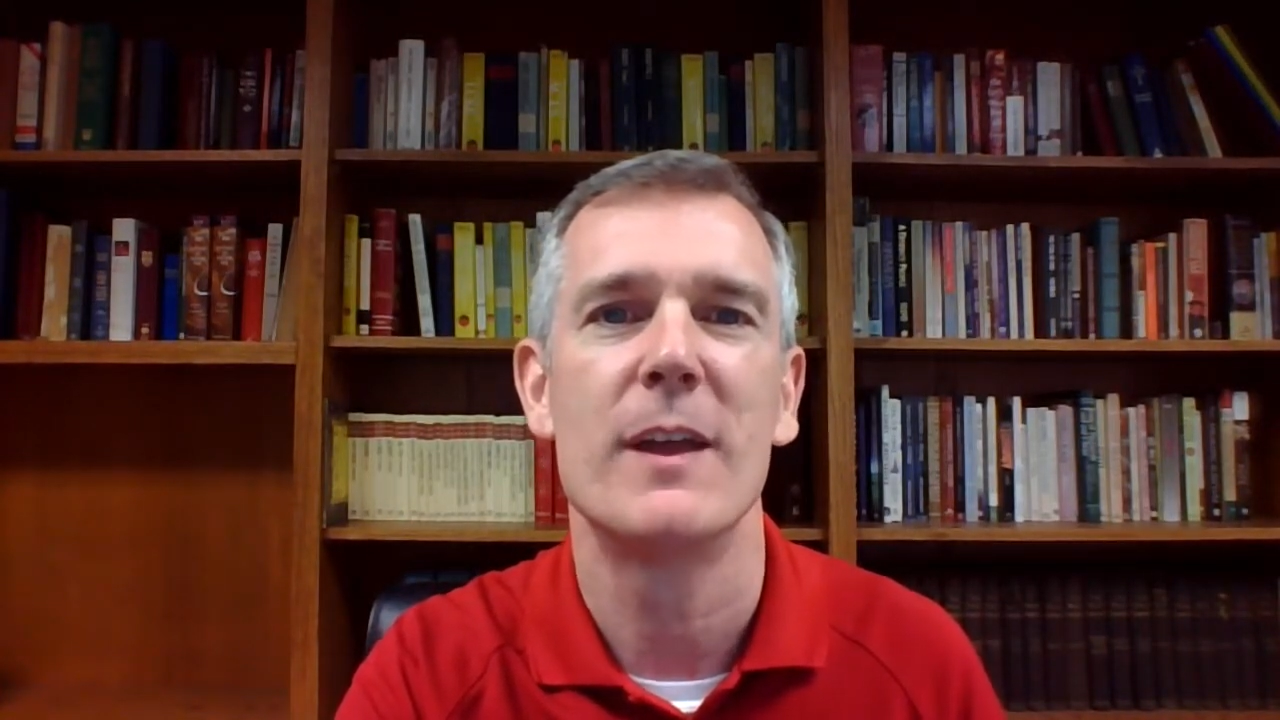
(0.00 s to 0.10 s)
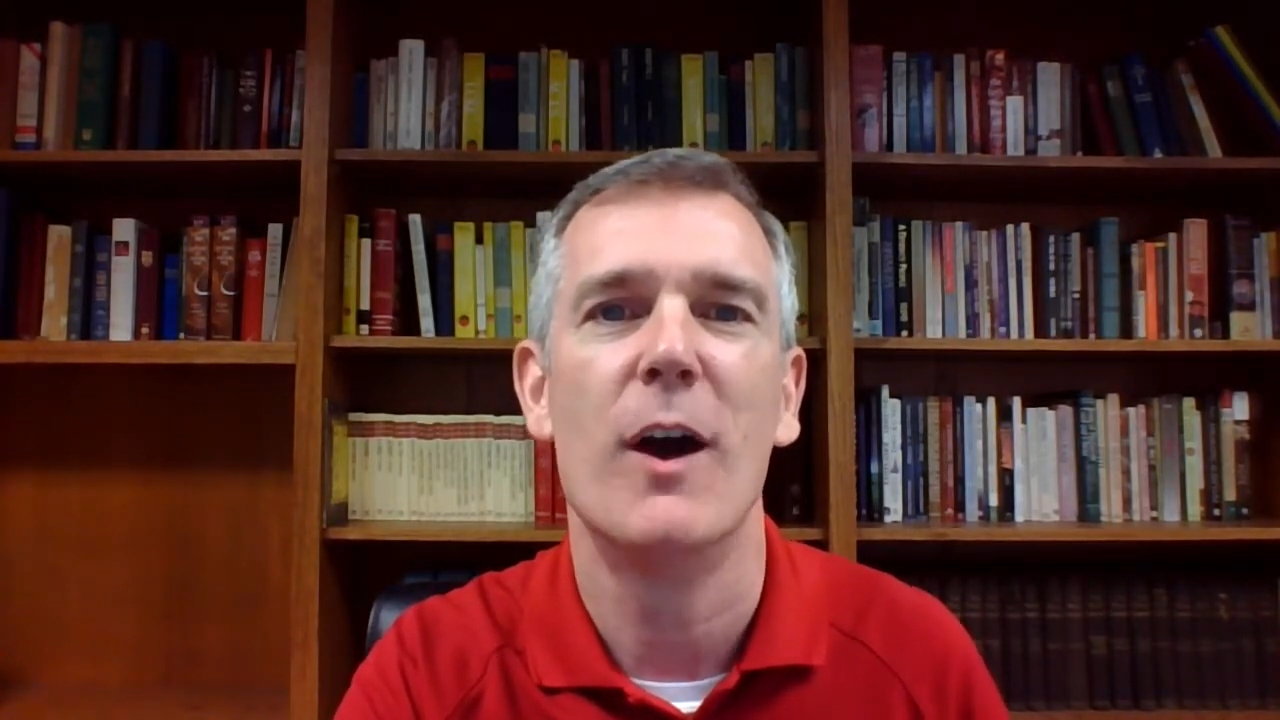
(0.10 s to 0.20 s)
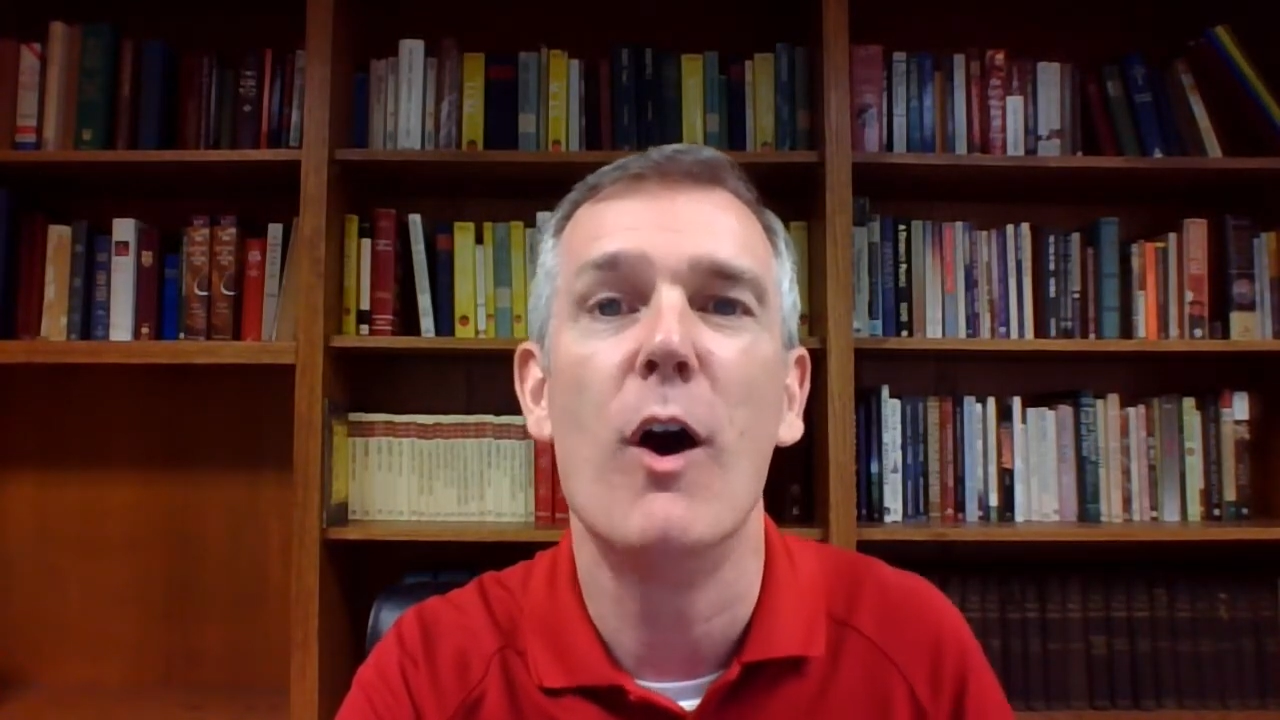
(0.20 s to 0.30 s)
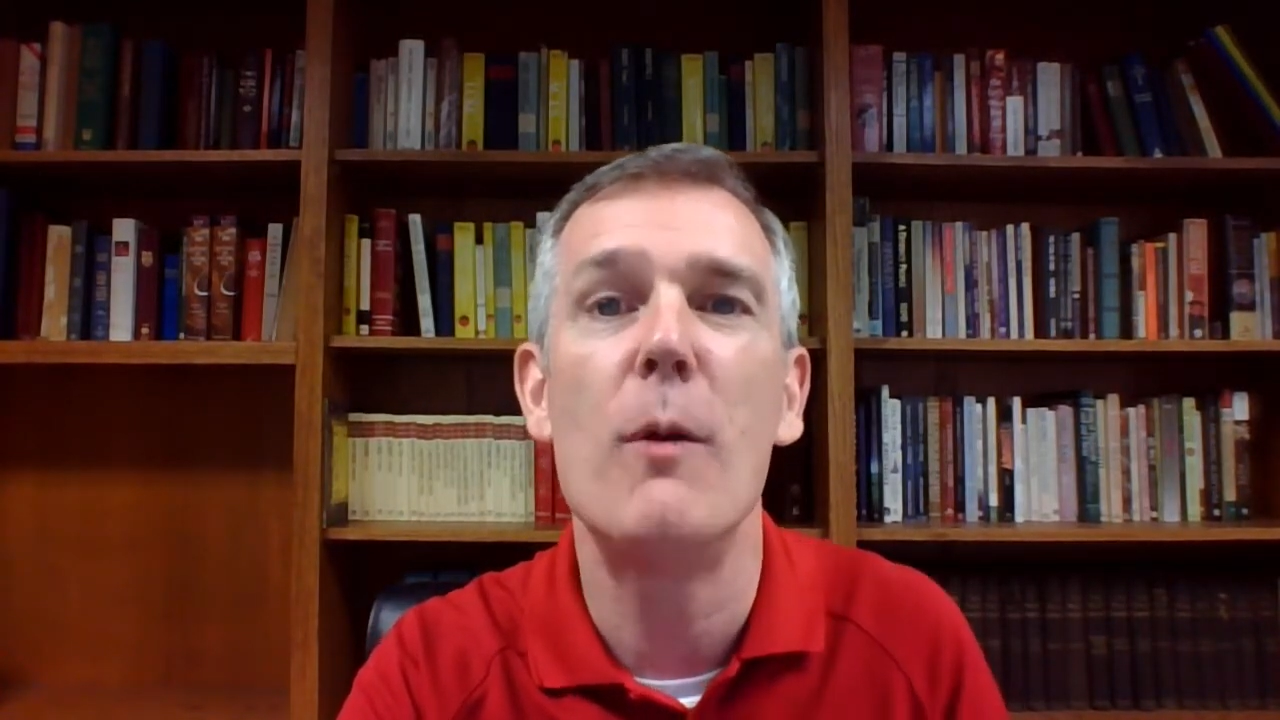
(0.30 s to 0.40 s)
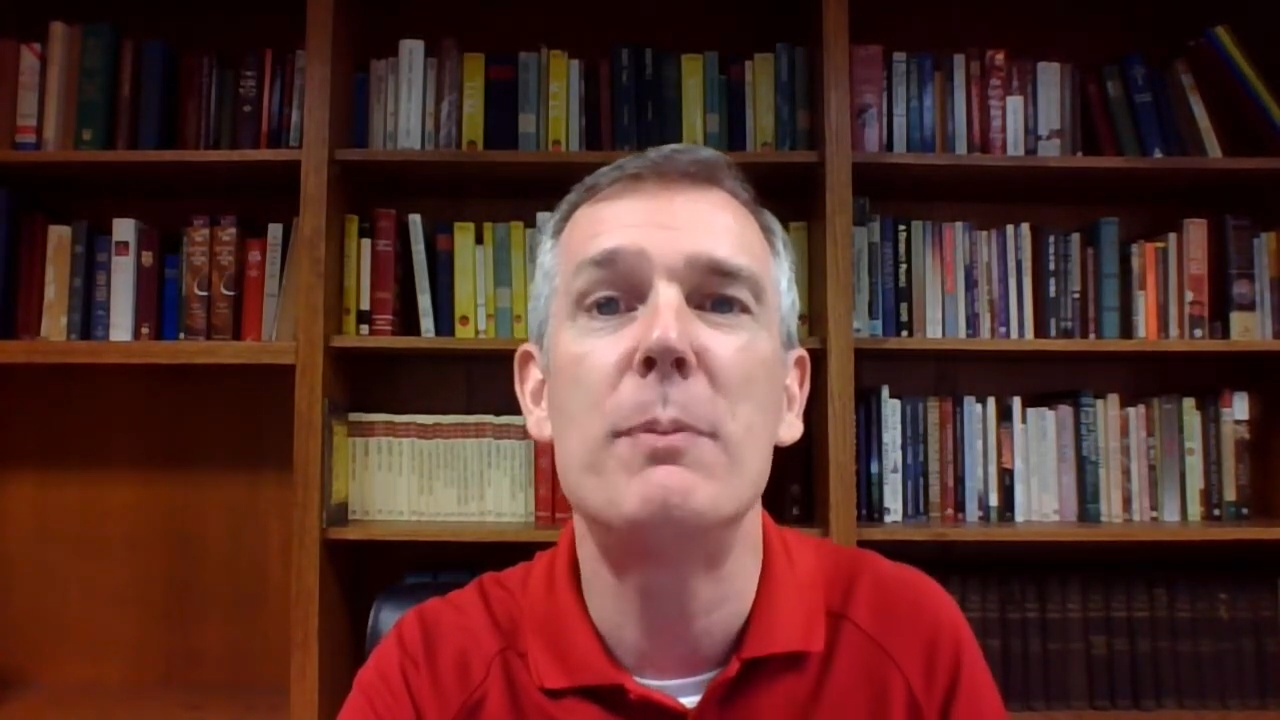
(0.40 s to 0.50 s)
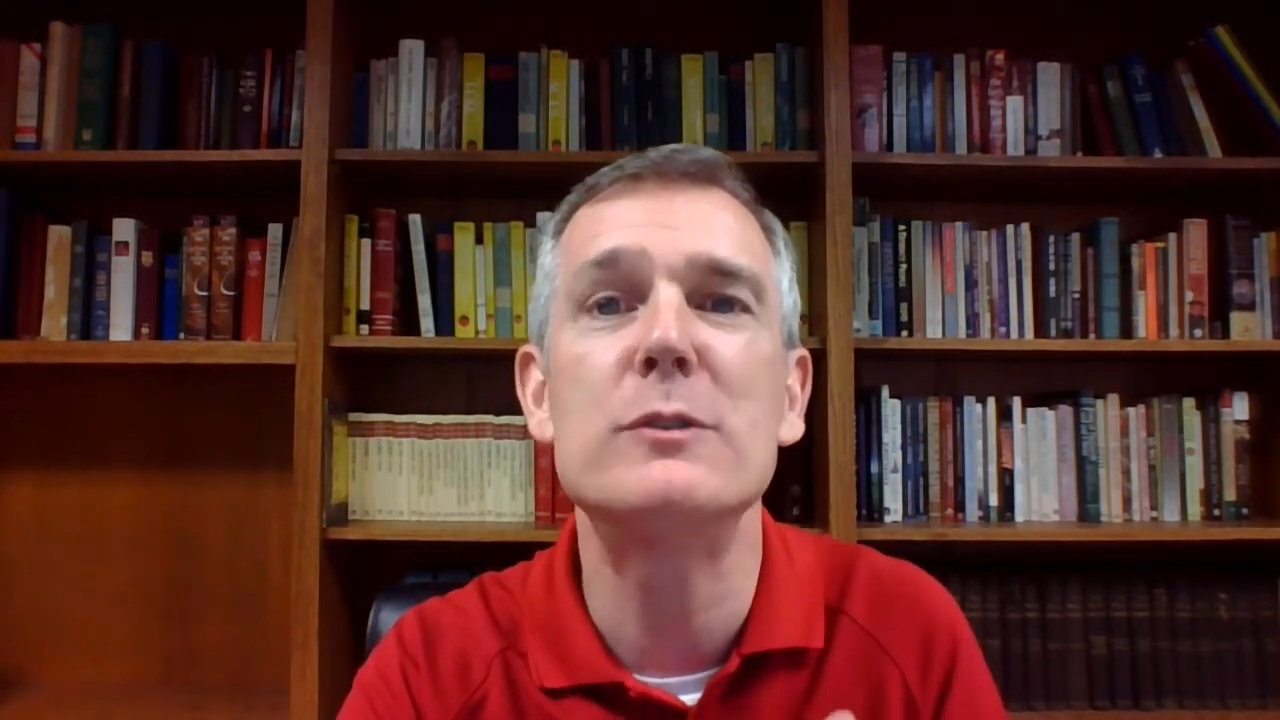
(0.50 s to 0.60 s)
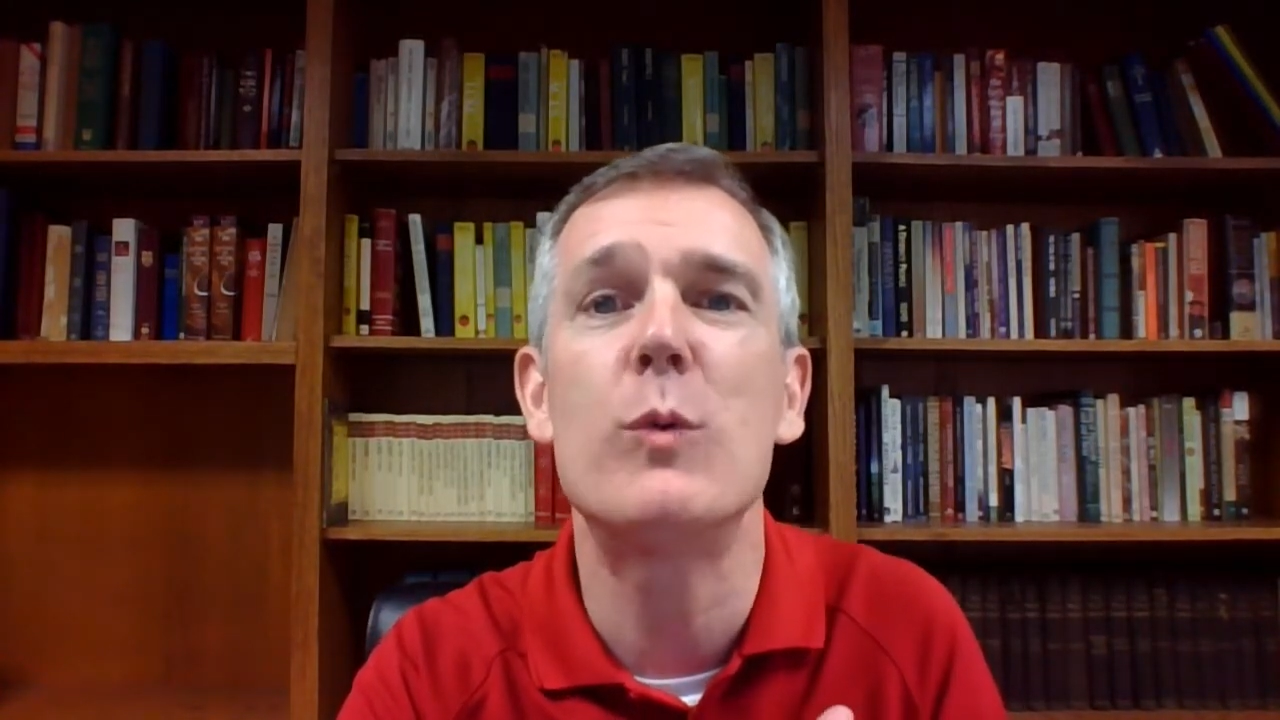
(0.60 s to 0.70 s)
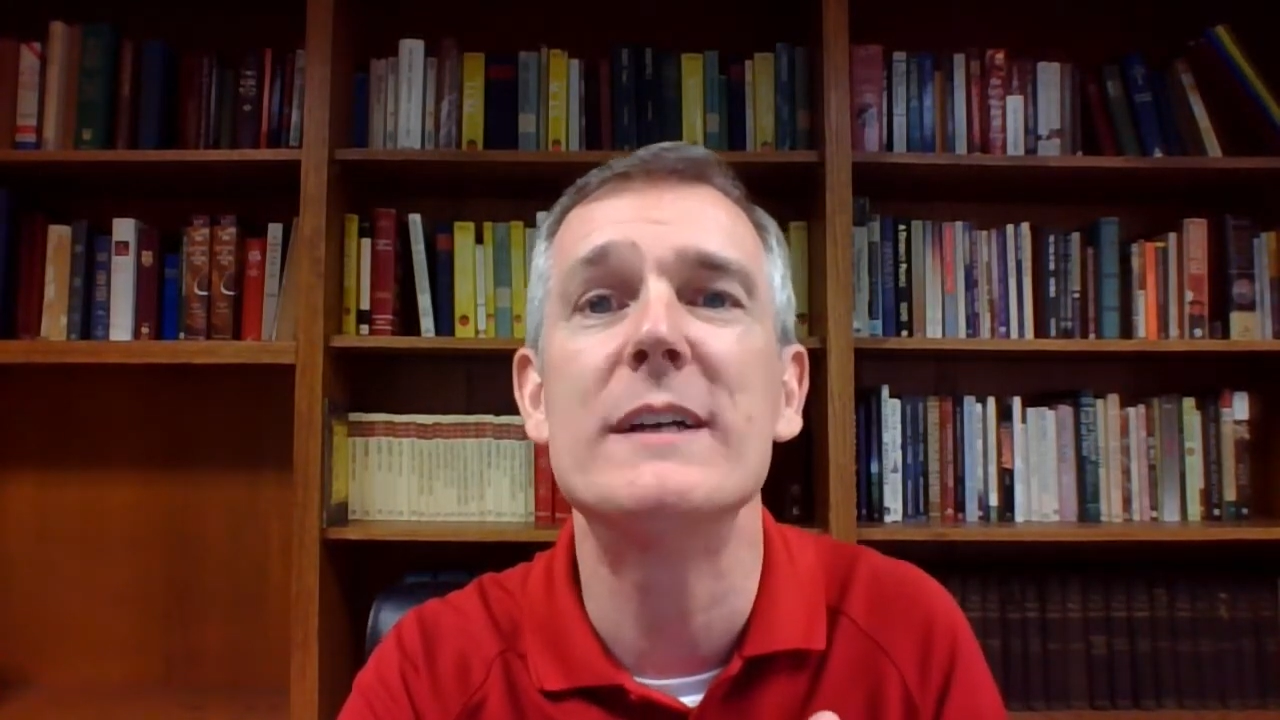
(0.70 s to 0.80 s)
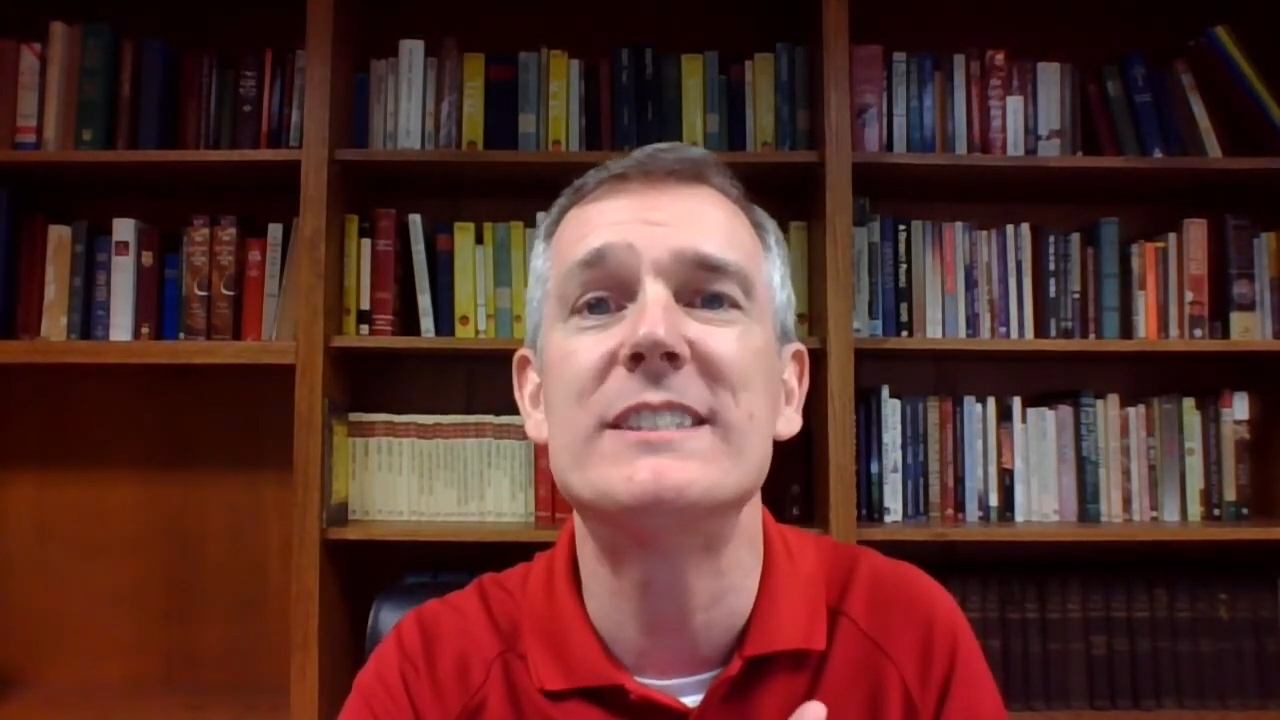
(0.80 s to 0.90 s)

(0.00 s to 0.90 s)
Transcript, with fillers: Hope is what